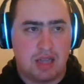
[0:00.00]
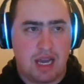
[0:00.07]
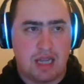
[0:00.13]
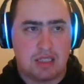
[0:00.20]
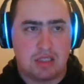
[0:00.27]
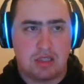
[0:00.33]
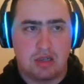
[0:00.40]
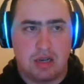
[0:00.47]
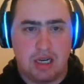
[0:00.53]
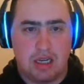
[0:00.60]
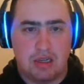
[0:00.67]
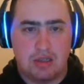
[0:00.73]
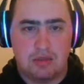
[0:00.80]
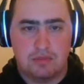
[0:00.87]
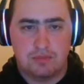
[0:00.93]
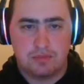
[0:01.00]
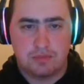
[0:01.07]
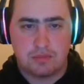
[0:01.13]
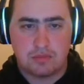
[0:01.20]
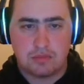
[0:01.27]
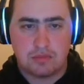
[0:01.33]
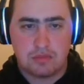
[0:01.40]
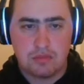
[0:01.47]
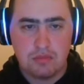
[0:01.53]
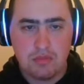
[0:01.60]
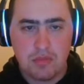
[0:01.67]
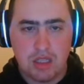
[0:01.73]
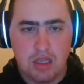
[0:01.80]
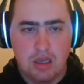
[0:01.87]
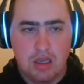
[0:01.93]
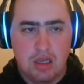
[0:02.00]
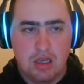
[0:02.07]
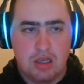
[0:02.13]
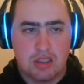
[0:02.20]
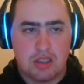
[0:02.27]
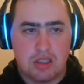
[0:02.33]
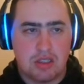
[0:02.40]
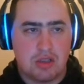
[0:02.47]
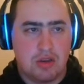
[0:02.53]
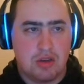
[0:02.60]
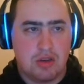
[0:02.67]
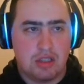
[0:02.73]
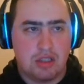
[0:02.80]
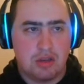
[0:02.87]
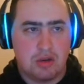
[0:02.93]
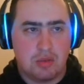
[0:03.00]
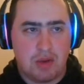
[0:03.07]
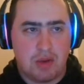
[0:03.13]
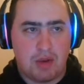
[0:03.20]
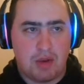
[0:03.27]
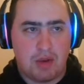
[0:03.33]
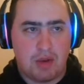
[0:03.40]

adds to your hand. So let's go ahead and go to Raditz